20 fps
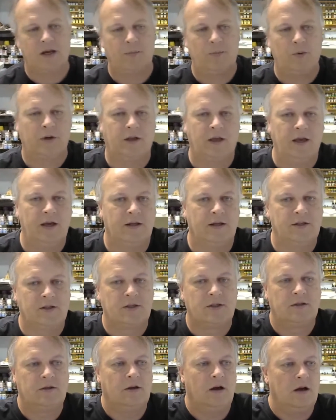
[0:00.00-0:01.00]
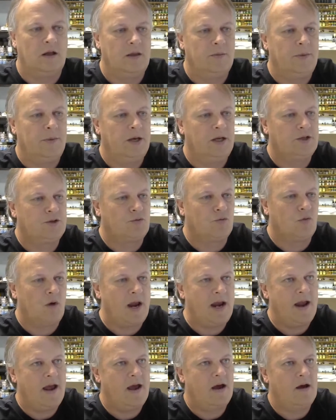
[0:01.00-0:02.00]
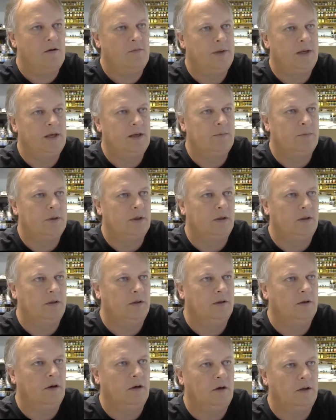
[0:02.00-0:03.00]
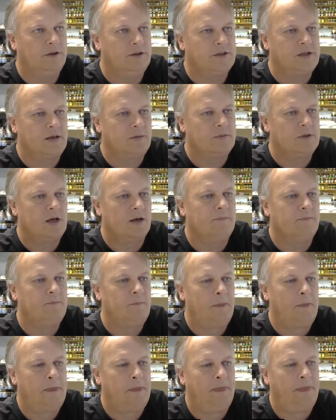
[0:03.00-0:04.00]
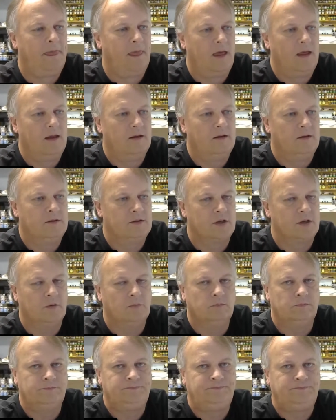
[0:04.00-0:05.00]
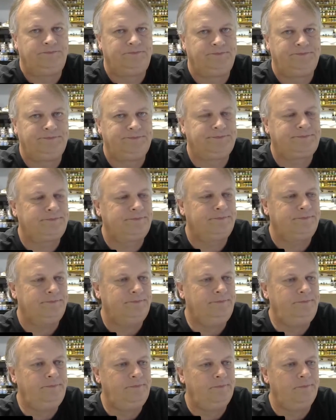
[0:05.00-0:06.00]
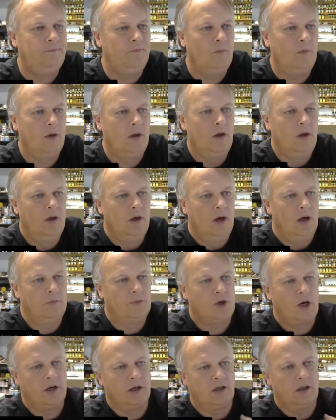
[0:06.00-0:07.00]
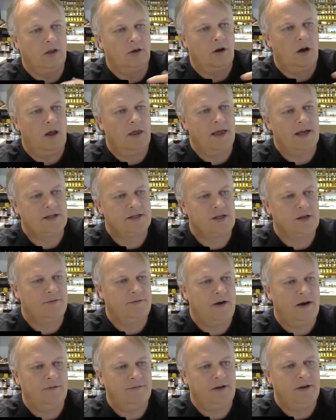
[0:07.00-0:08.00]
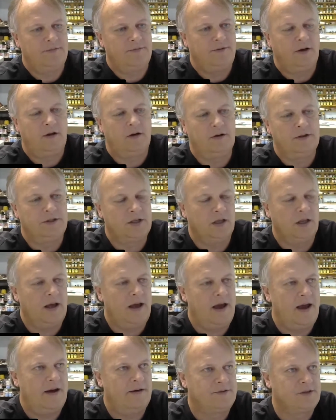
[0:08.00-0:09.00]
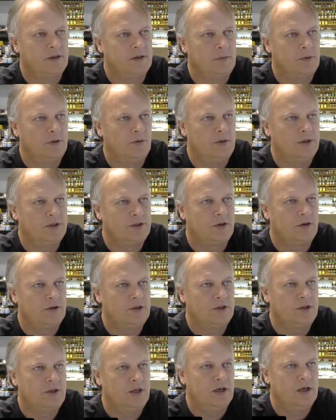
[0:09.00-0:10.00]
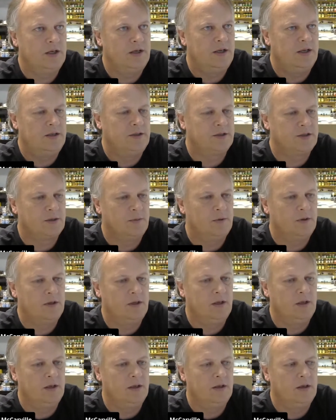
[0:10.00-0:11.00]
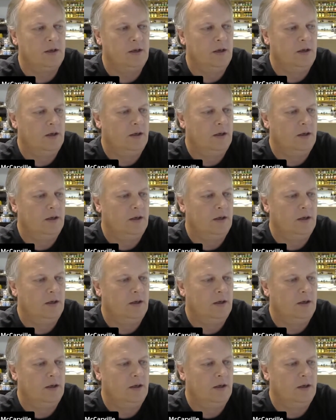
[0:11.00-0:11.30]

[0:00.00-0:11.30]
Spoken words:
separate kits on the bench right now being built all at the same time. So I'm trying to clear all that stuff off, and I figure until I have some of the research done and some of the